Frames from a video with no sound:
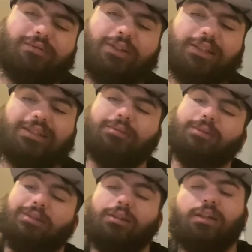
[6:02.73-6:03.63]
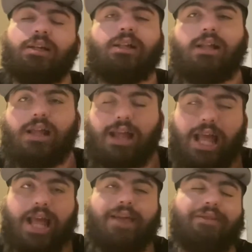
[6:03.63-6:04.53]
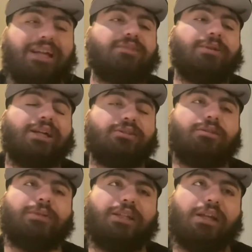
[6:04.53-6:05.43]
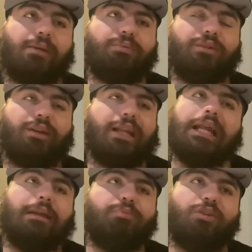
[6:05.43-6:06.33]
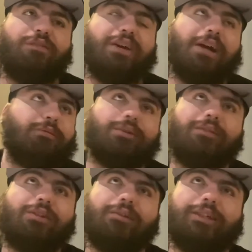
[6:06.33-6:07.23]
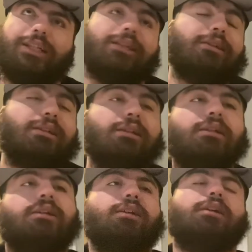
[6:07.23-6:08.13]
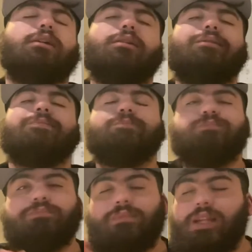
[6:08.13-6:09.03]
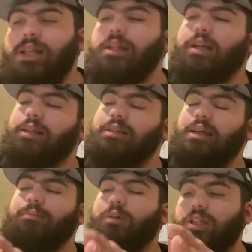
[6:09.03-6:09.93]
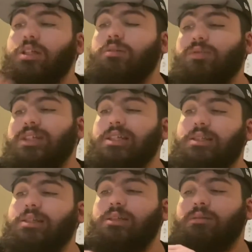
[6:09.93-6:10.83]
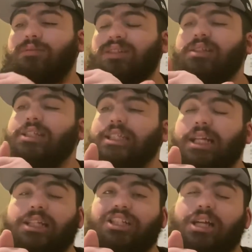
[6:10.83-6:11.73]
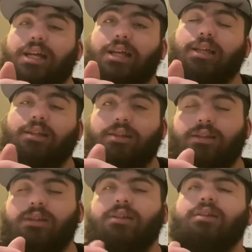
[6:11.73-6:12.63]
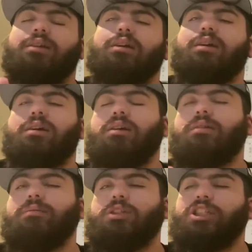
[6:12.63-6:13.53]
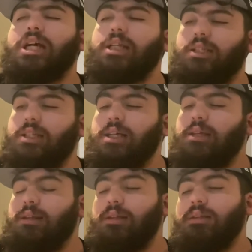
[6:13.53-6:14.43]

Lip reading: very similar. And that's why it's gonna be an 8.5 or whatever I rated it. And not a 10. But he goes in. Shout out Sha-Ek. Or Sha-Ek.